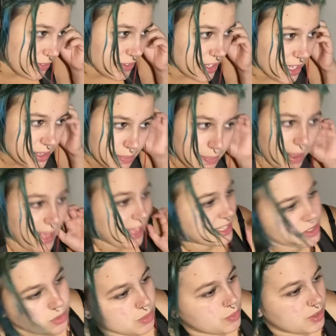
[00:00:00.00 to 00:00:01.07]
he hadn't
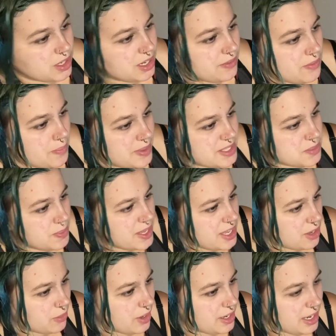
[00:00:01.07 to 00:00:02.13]
passed, we wouldn't even be
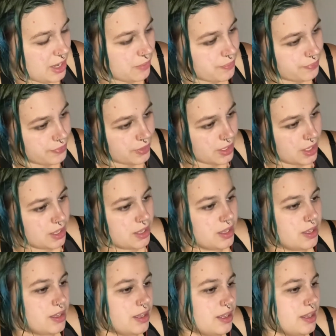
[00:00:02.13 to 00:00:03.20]
speaking right now.
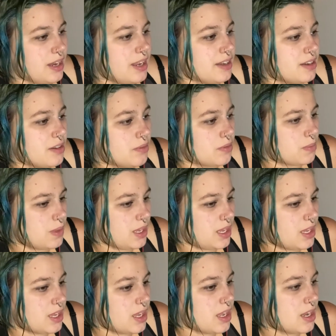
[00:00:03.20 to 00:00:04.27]
It ended with
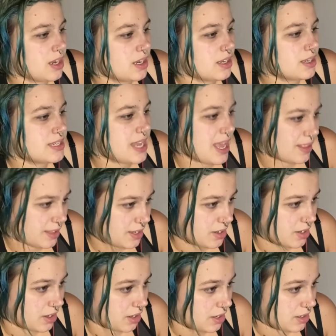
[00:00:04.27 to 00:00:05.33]
me telling
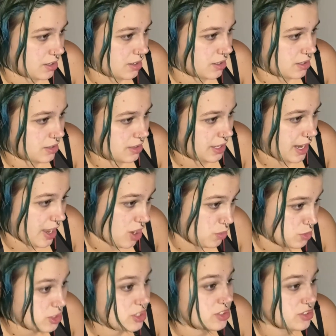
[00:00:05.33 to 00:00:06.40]
her that I hope
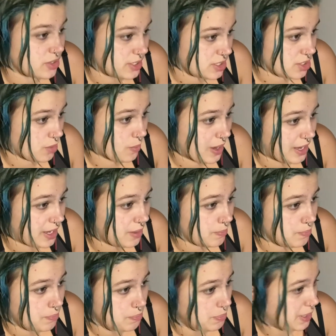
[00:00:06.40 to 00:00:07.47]
she enjoys her
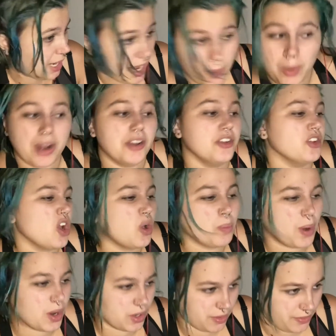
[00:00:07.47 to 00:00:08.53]
wedding, but I want no
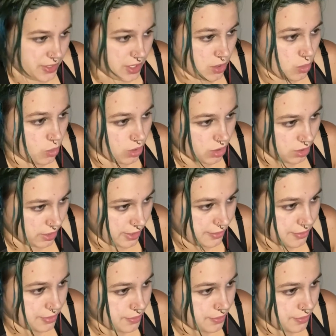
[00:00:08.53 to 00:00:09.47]
part of it or her life.